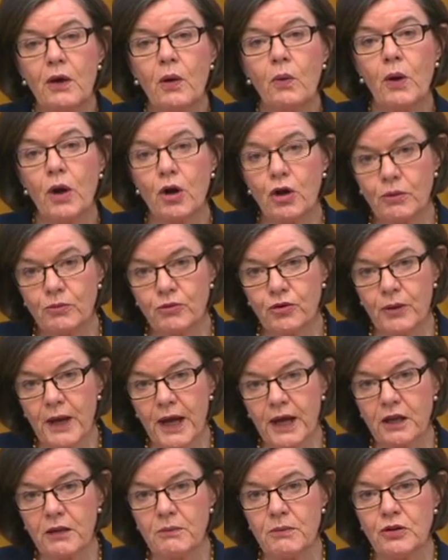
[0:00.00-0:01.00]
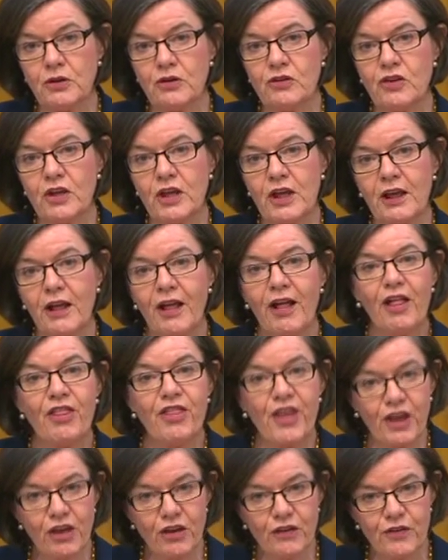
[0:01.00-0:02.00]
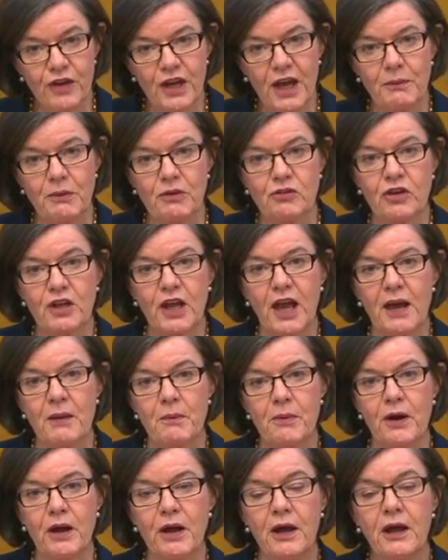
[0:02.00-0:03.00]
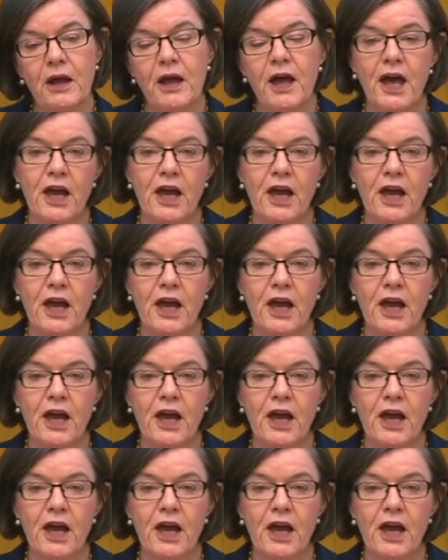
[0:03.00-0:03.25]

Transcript: Welcome to our community. Thank you for coming to Canberra,